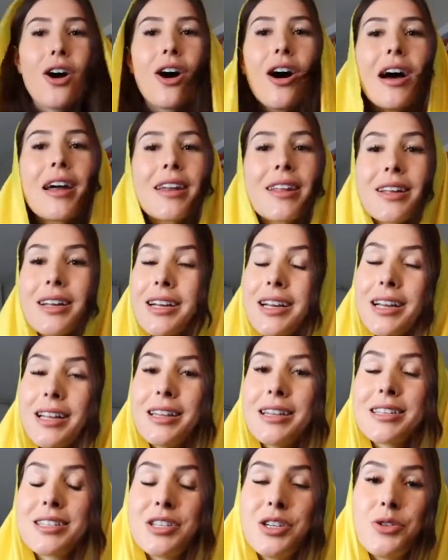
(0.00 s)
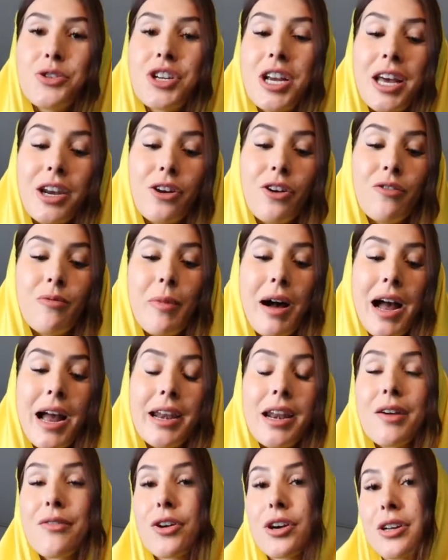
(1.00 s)
on this new channel of
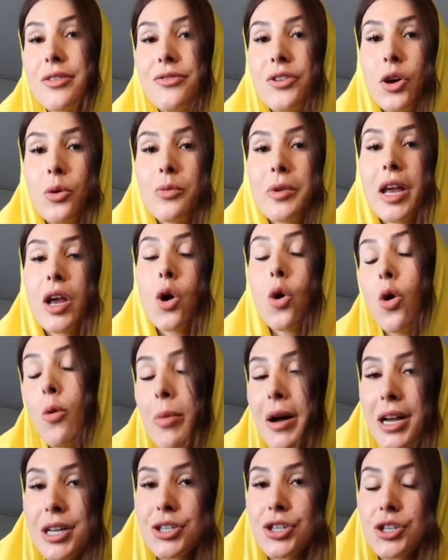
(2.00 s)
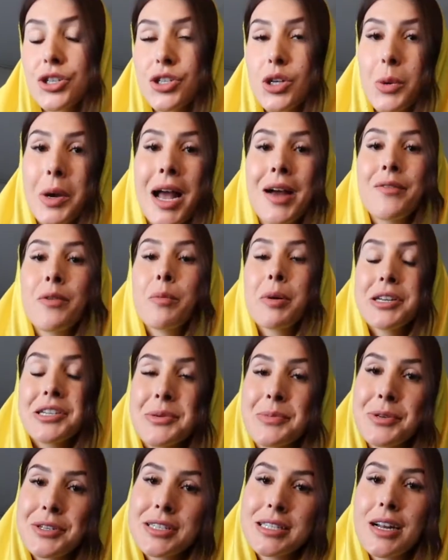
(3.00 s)
mine. I've already filmed a whole bunch, so I have a
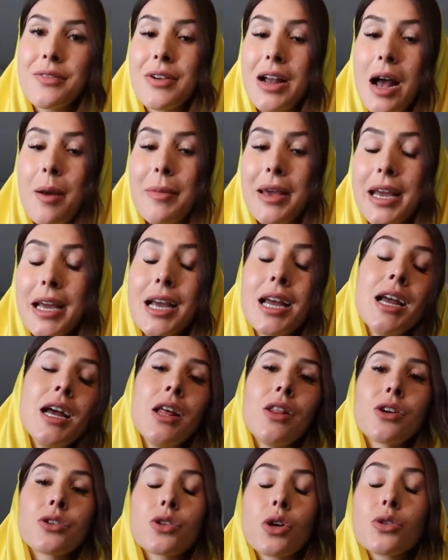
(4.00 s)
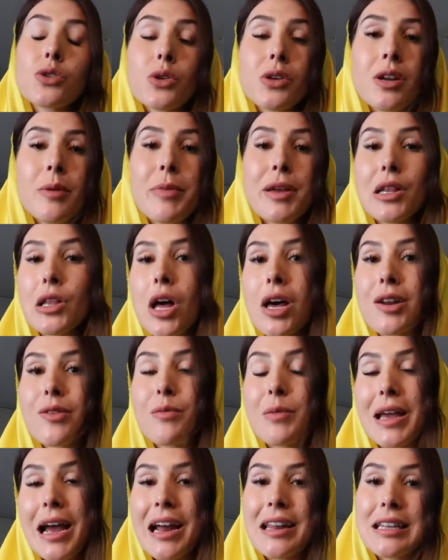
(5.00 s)
bunch more stuff coming. There's also going to be a lot
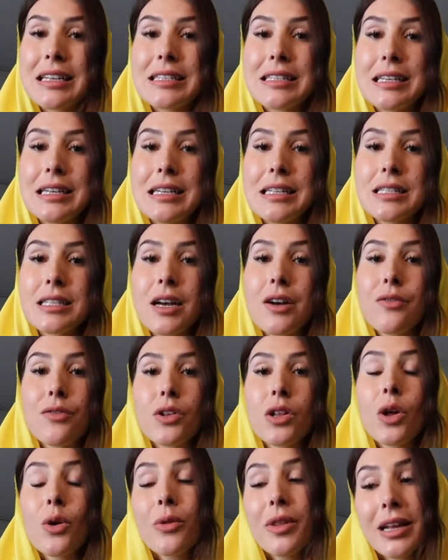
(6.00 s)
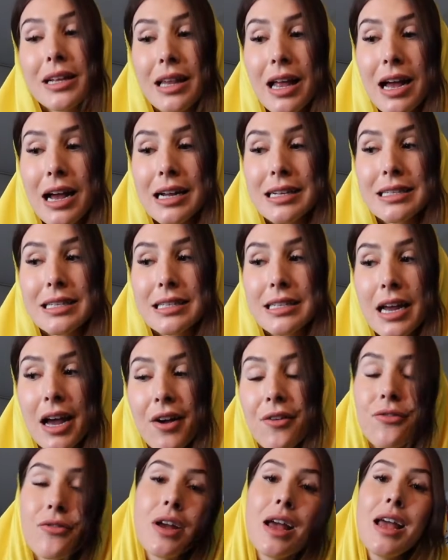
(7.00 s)
of behind the scenes of clothing line
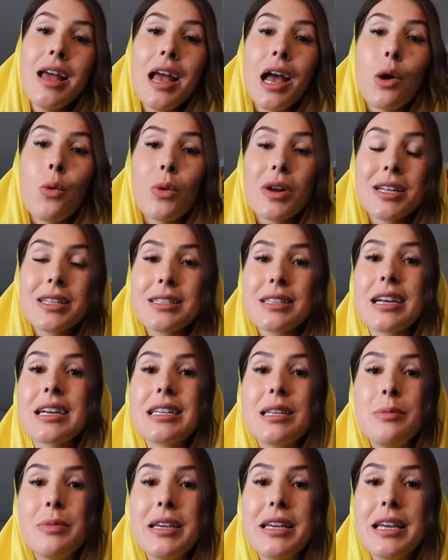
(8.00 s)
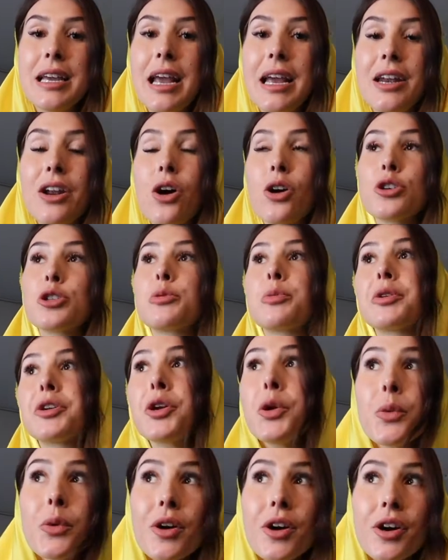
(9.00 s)
stuff and what it's like to be an
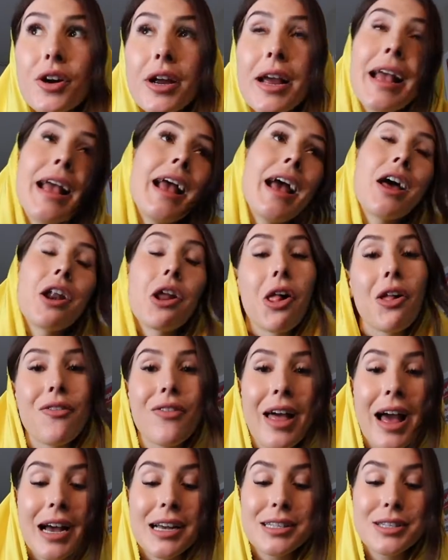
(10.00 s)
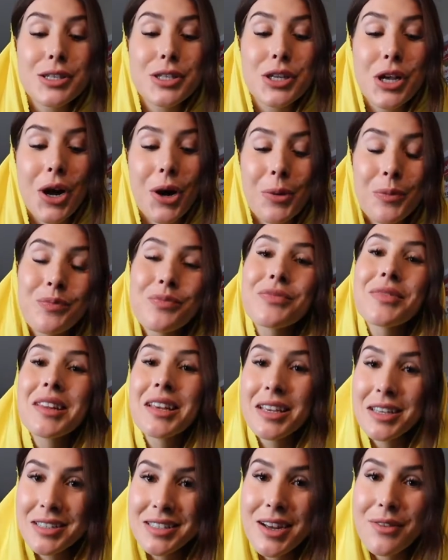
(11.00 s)
entrepreneur and all of that. So
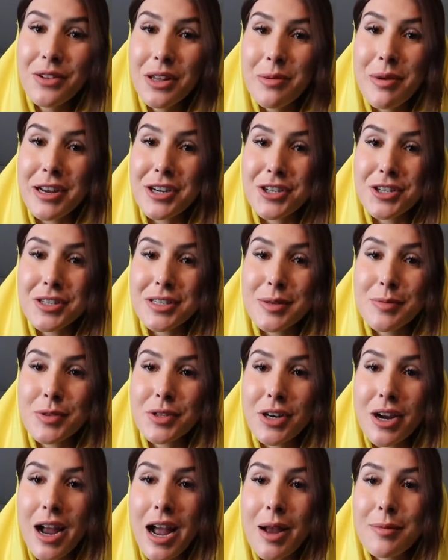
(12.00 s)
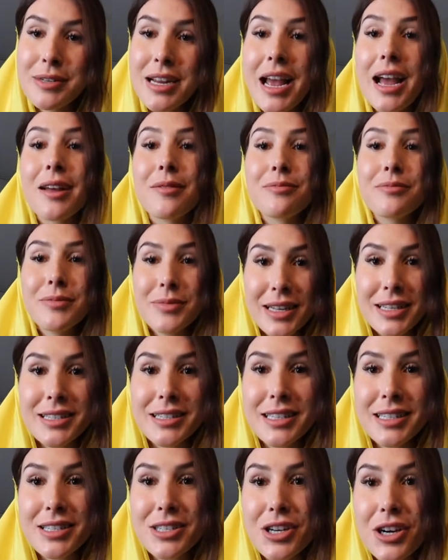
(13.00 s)
definitely make sure you're subscribed, and
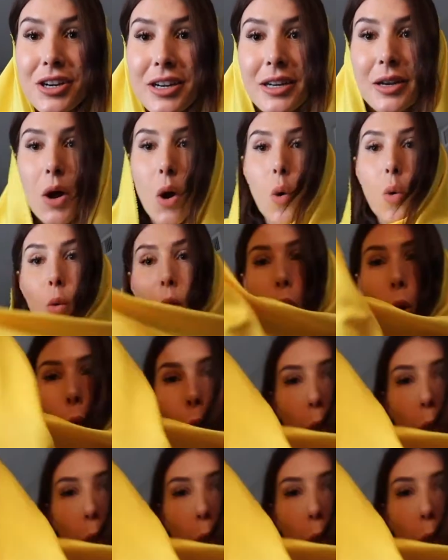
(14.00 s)
let's get started. All